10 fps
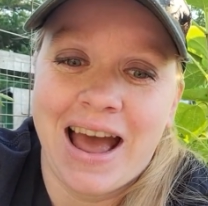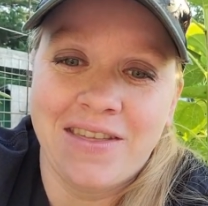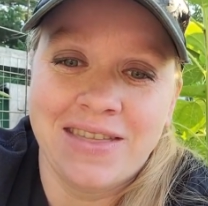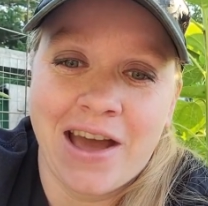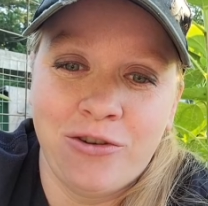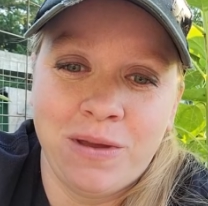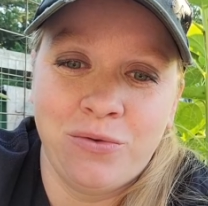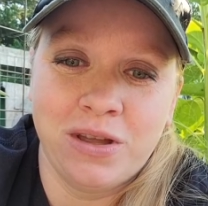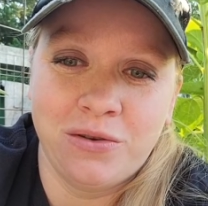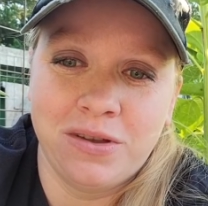I think that would be
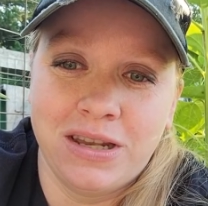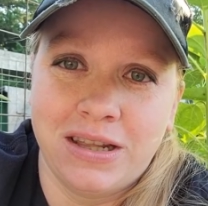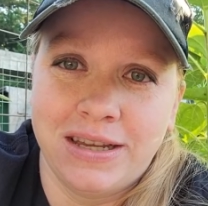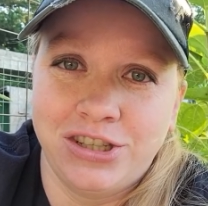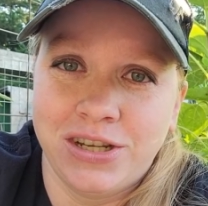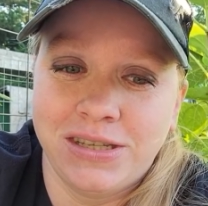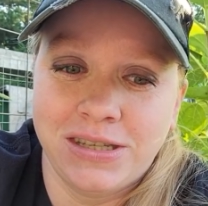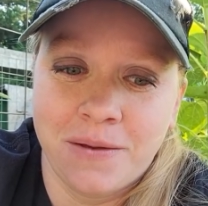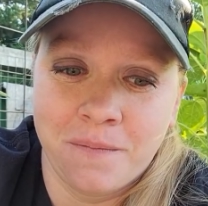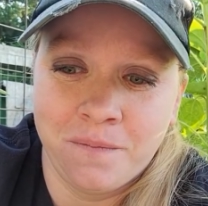really, really delicious.